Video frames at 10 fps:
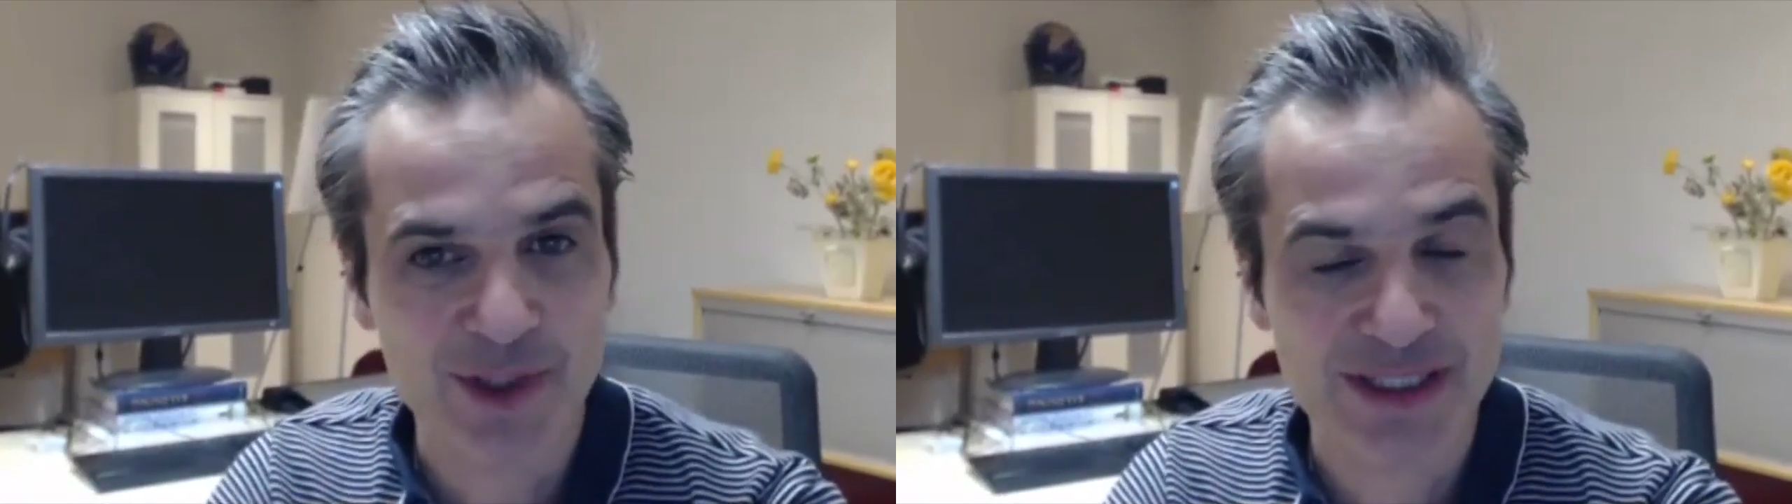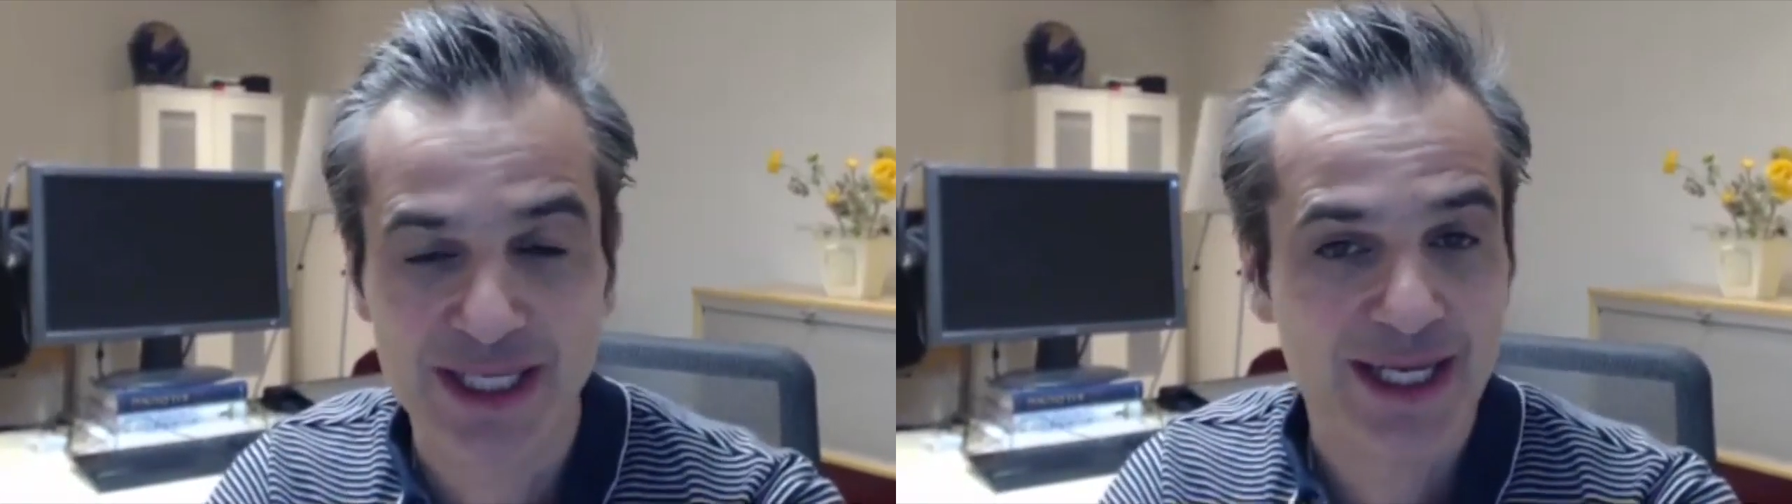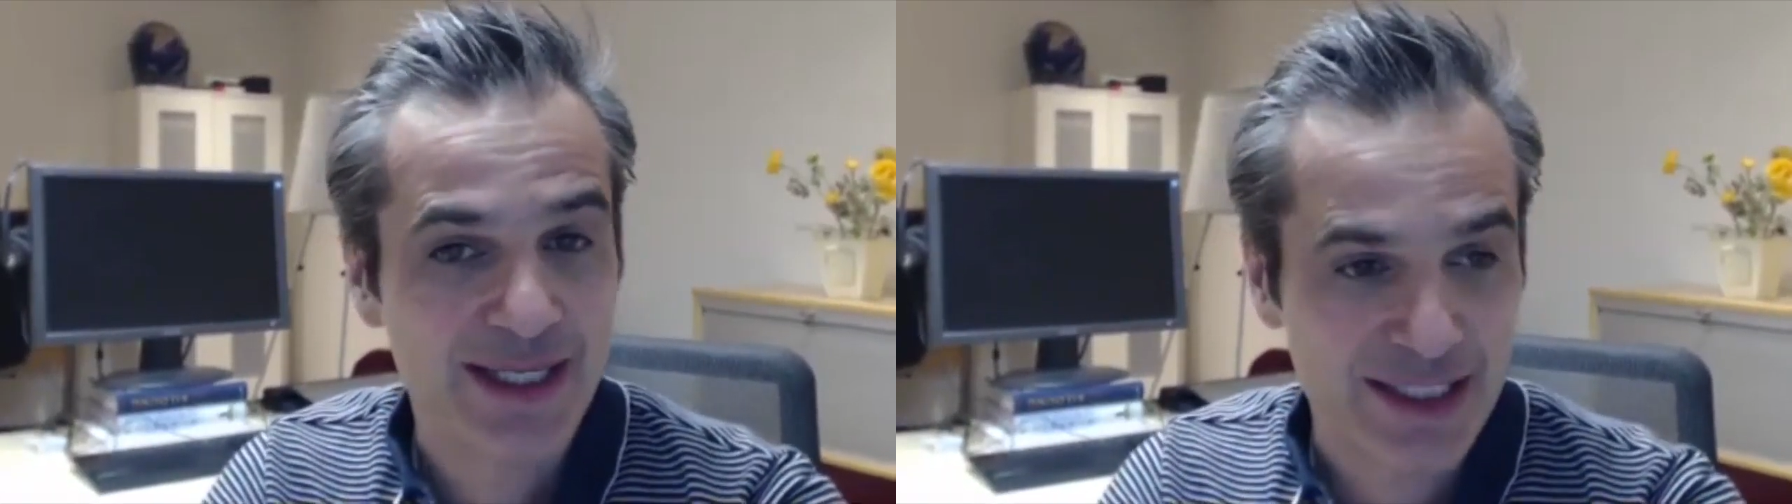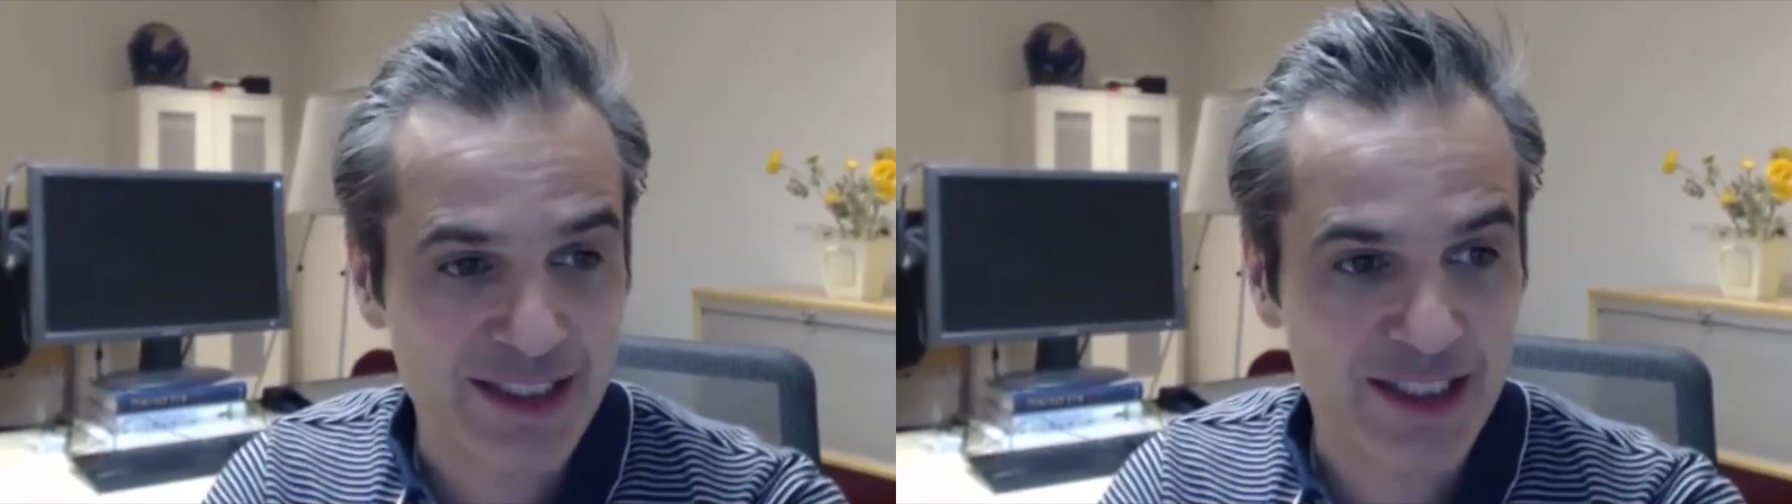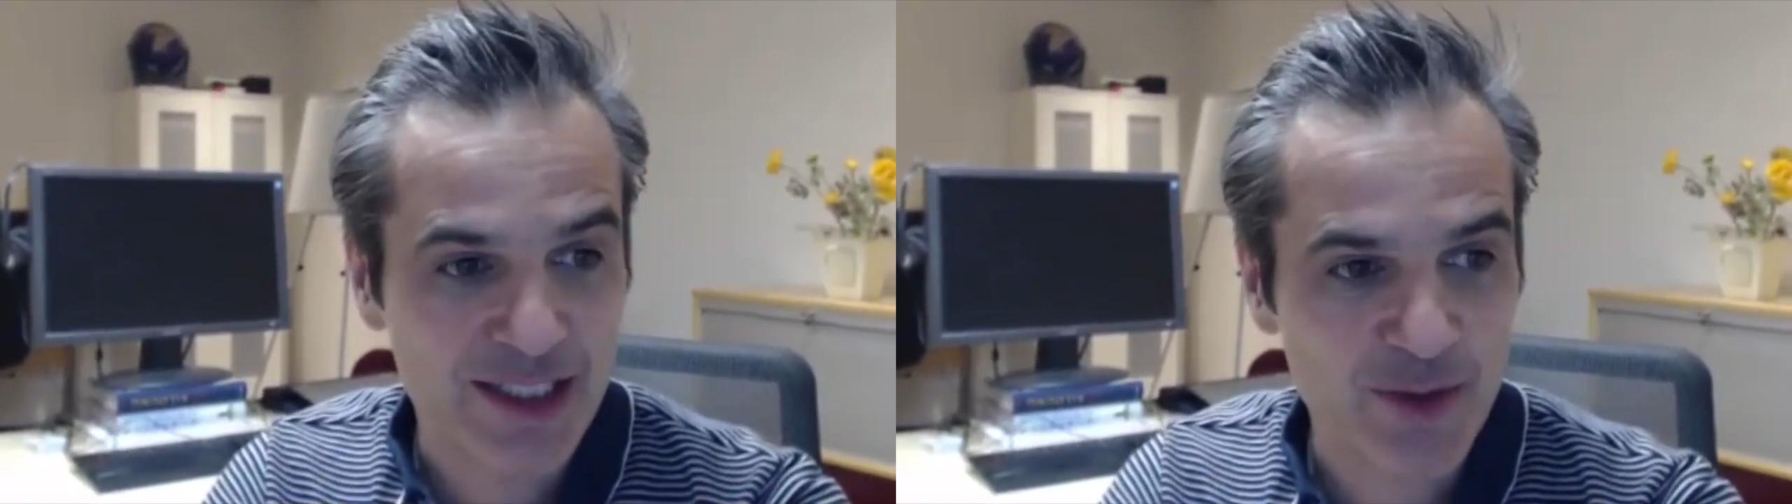
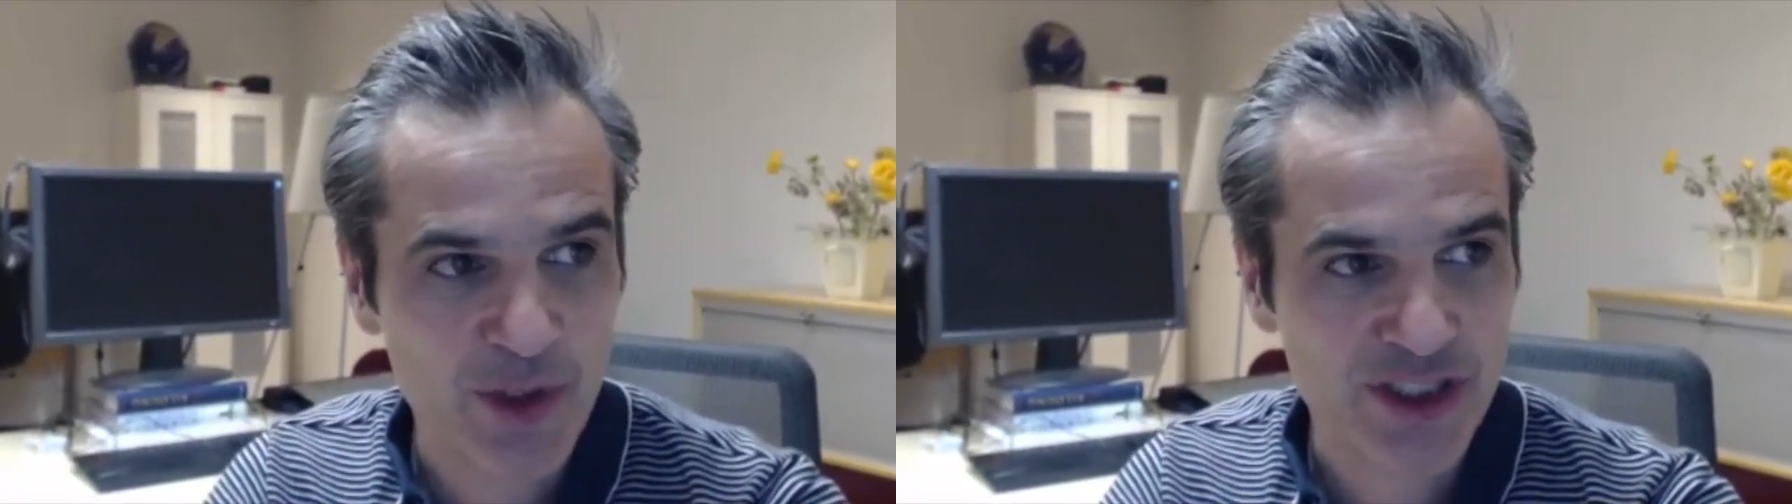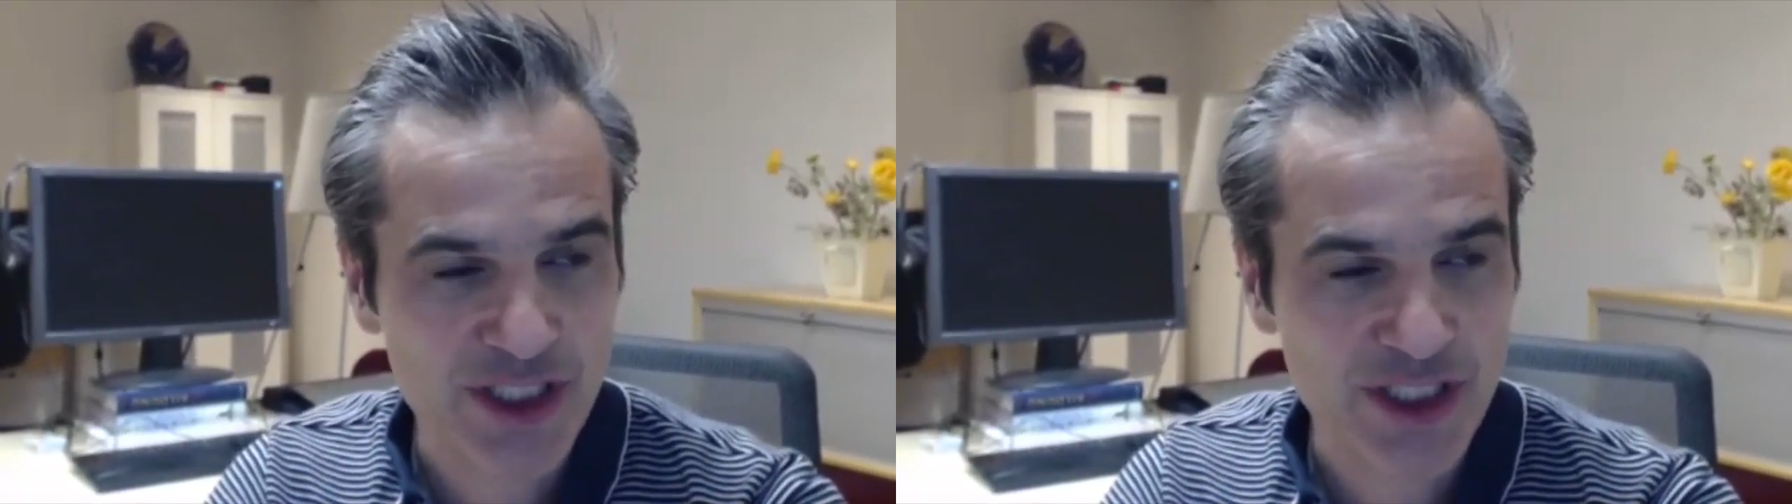was